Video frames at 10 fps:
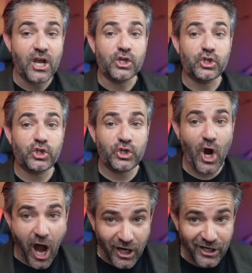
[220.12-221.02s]

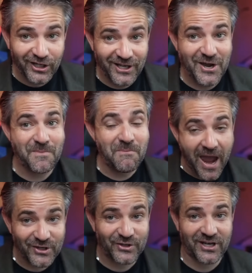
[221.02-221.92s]
shockingly
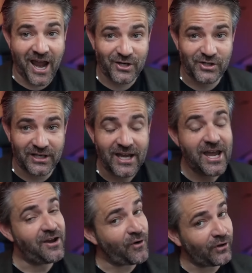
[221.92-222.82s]
amazing, actually.
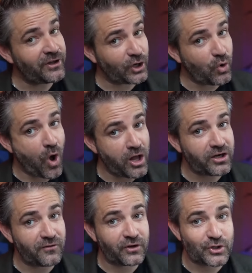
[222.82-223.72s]
If only the quality
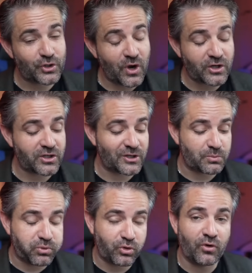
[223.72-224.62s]
of construction is
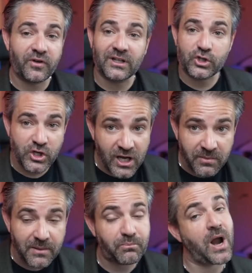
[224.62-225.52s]
proven
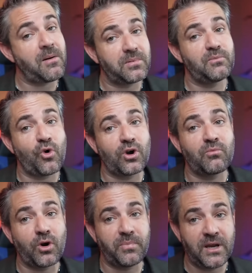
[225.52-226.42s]
legitimate, probably more and
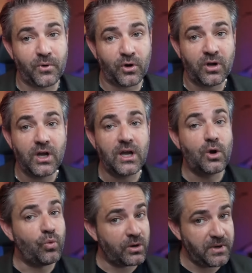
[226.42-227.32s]
more people
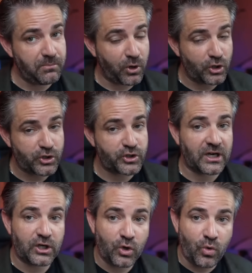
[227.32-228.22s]
would be
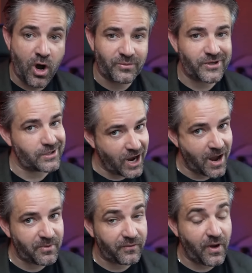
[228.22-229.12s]
purchasing new homes, on
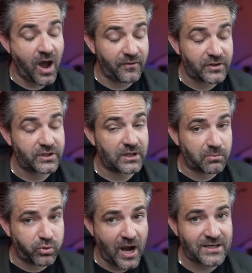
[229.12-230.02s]
top of obviously the
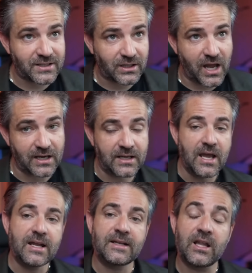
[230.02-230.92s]
price decline.
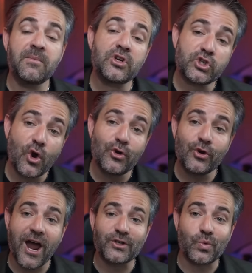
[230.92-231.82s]
Now let me show you
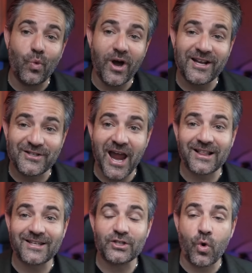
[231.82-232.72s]
guys what
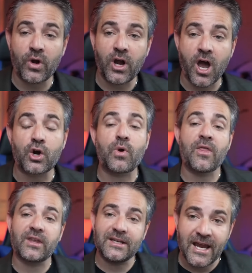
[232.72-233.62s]
exactly is going on around
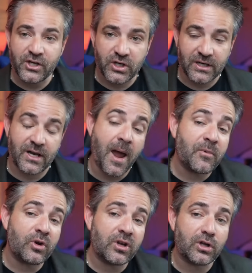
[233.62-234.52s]
the nation. And I'm
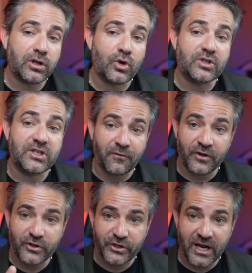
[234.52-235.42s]
going to include
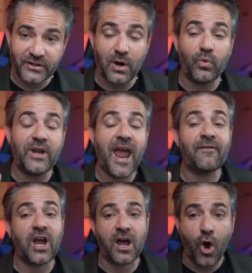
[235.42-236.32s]
different states that we
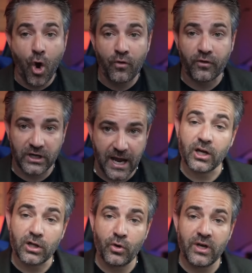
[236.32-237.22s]
haven't gone over yet,
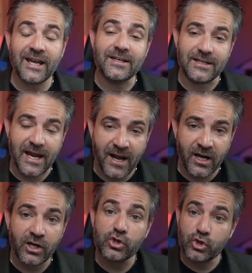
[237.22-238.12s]
including
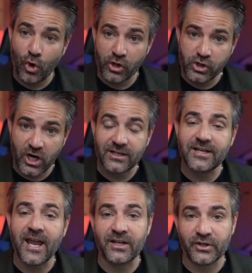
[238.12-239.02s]
Indiana, Georgia,
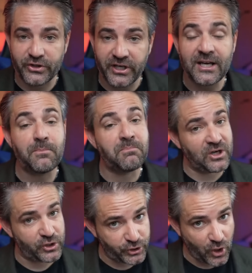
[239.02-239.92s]
Tennessee,
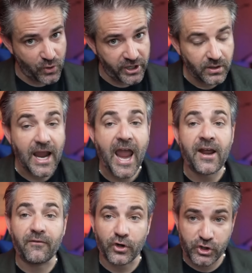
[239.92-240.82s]
Minnesota,
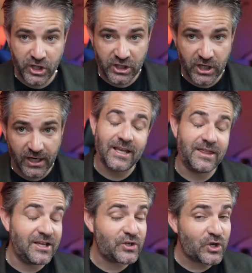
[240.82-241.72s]
and Virginia.
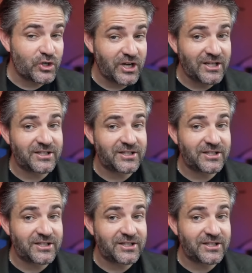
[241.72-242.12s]
These are states that